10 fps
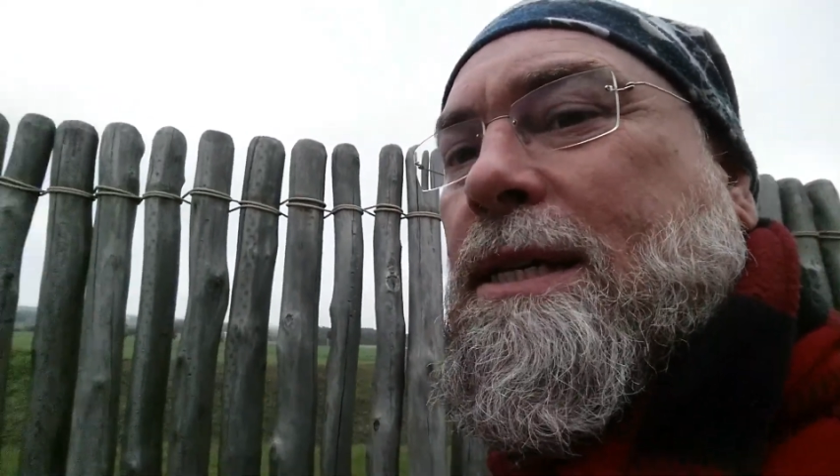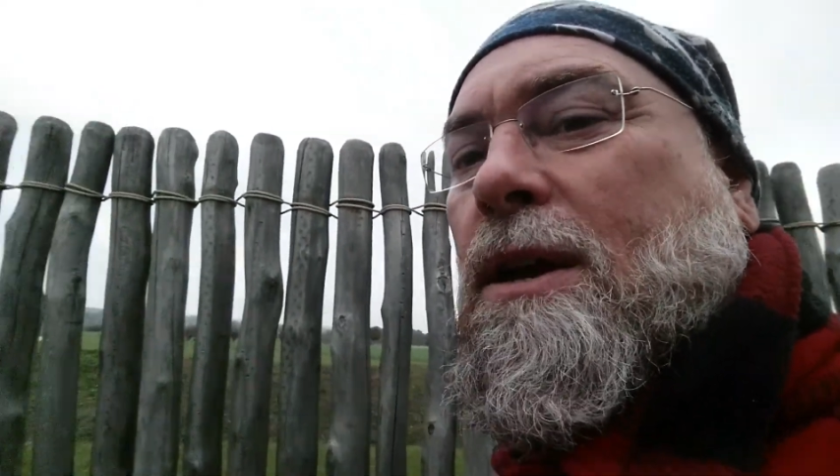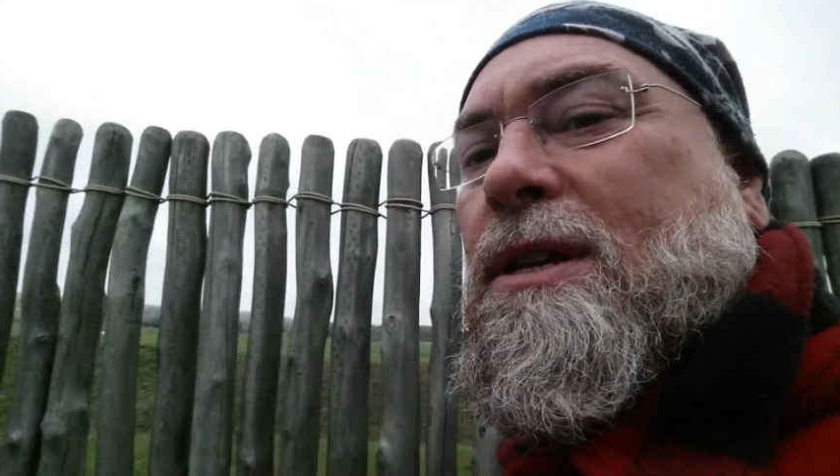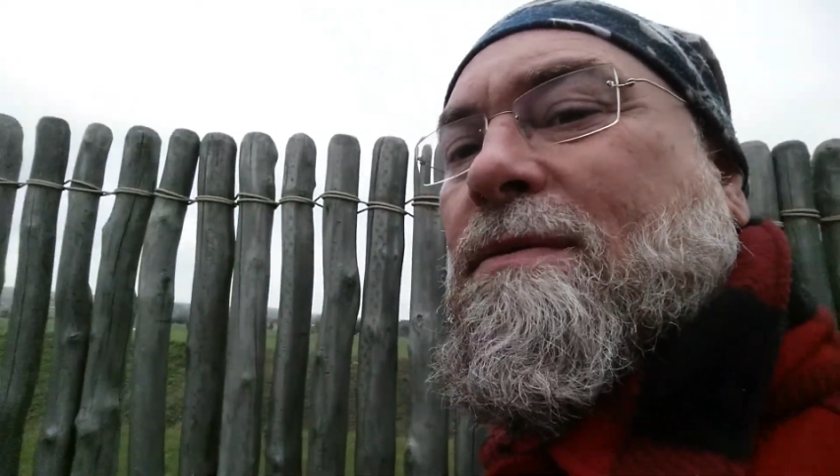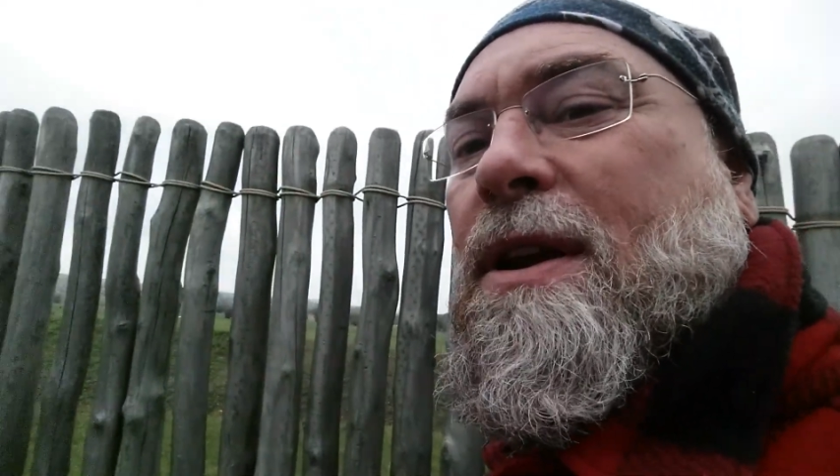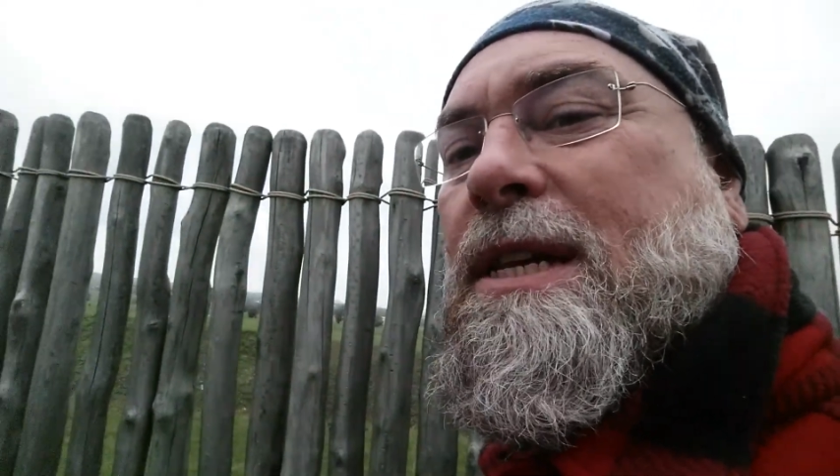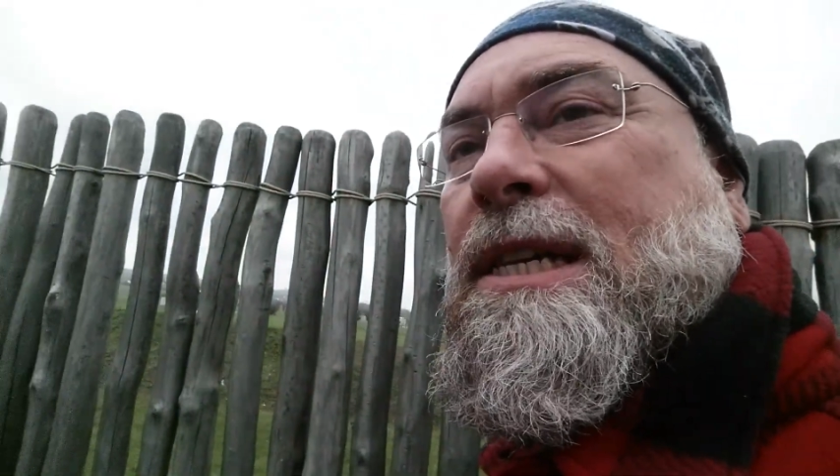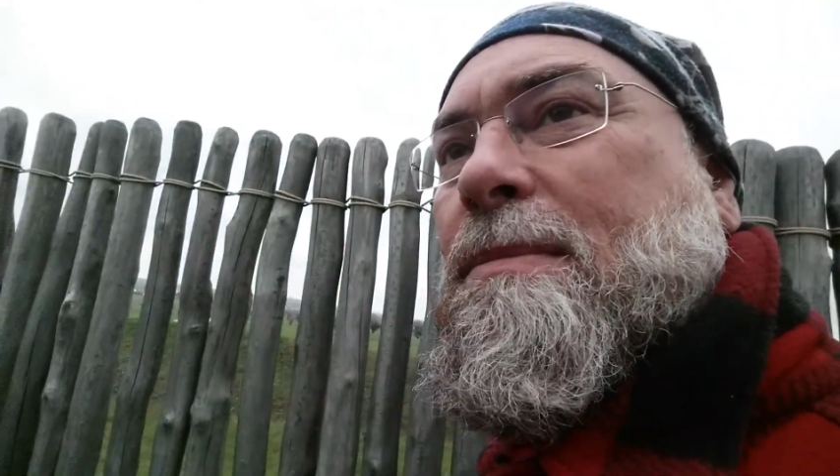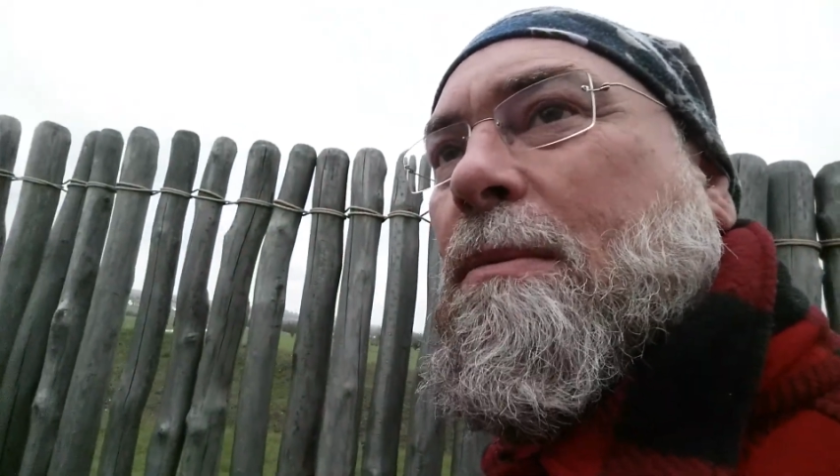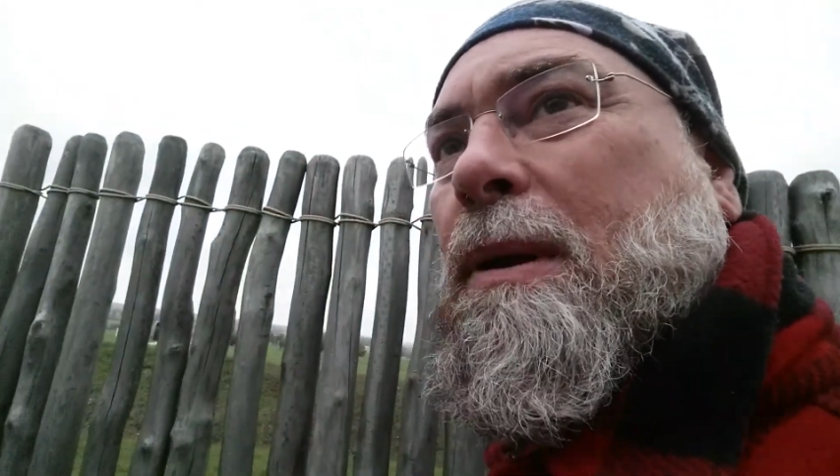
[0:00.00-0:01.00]
There is a very
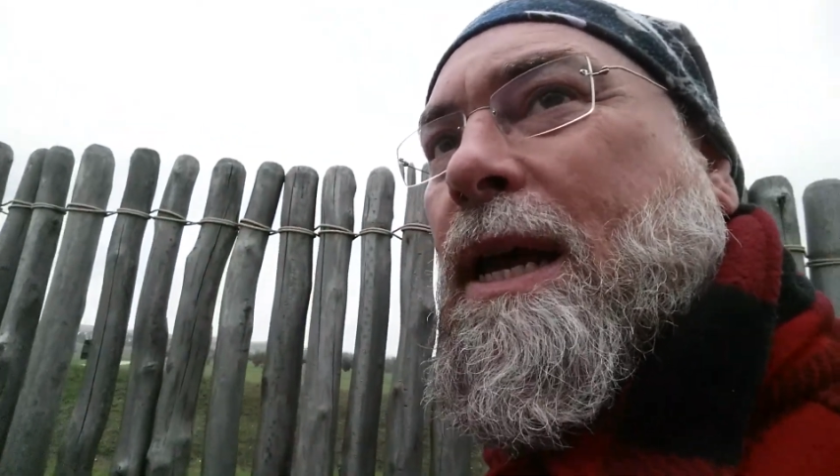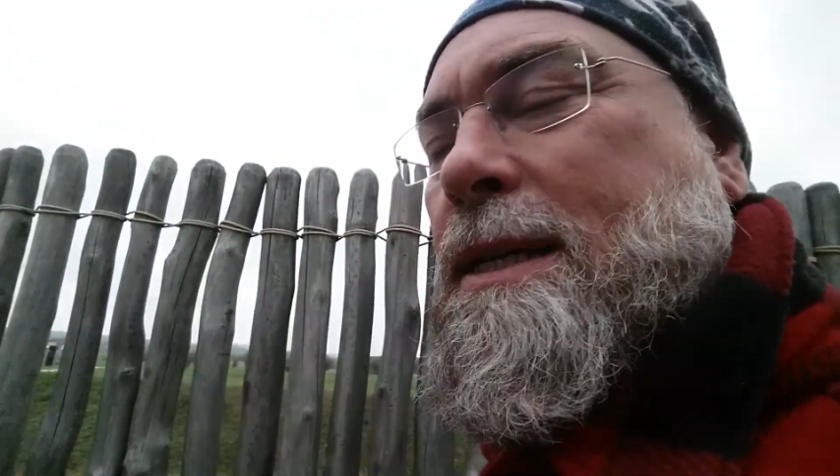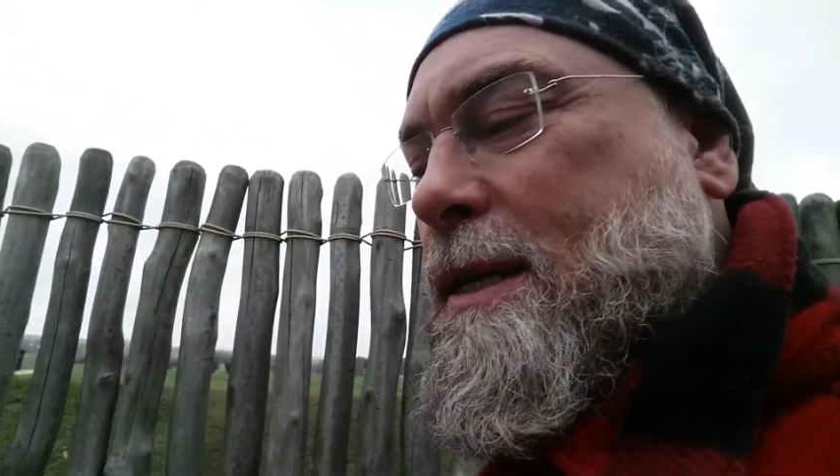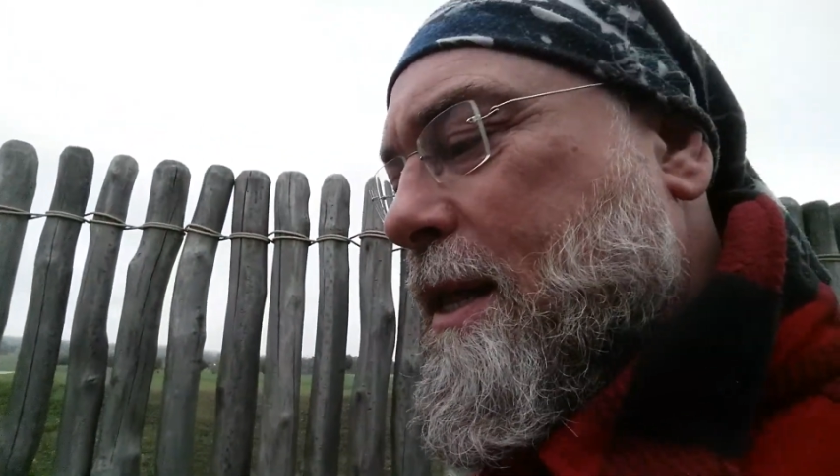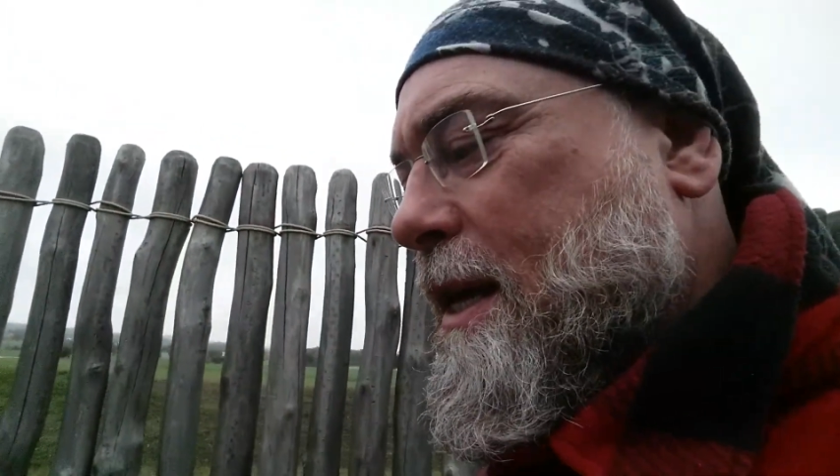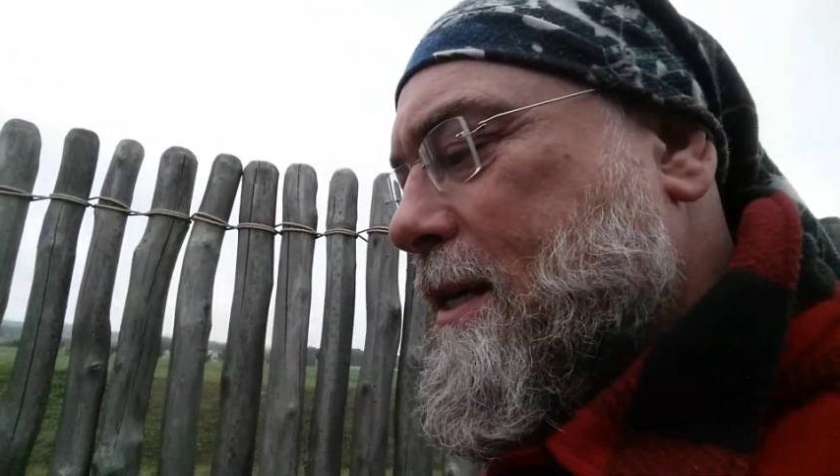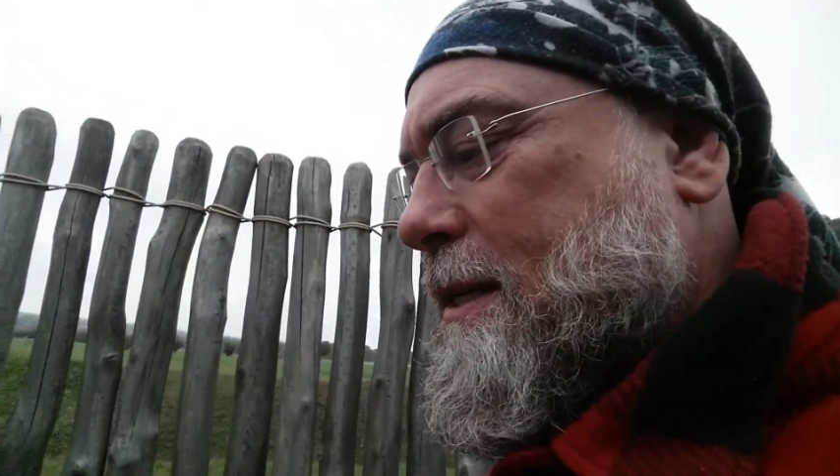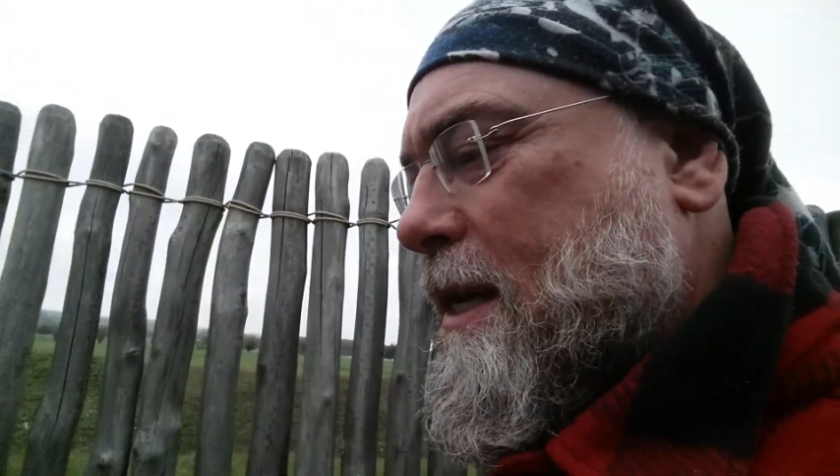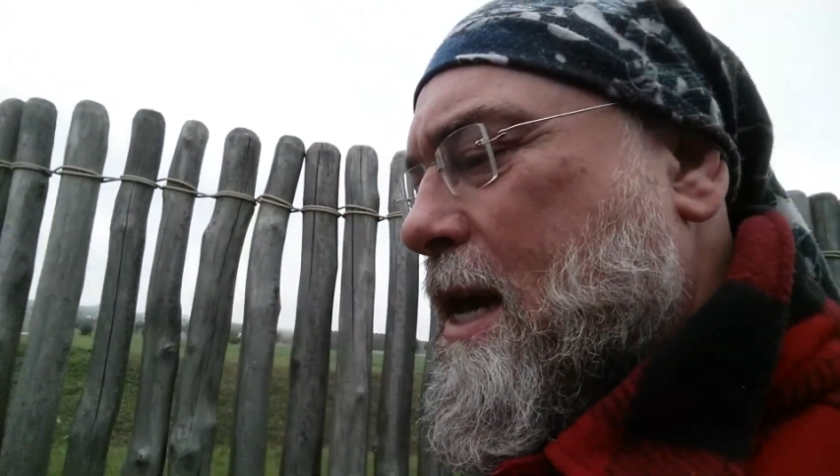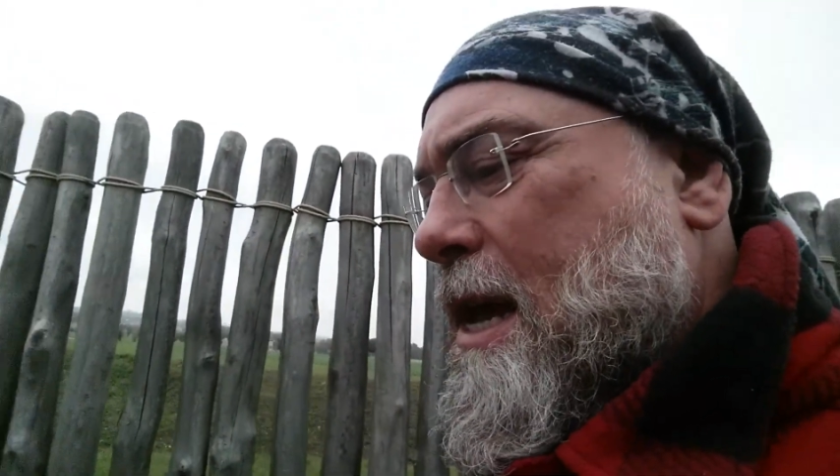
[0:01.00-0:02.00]
similar place to this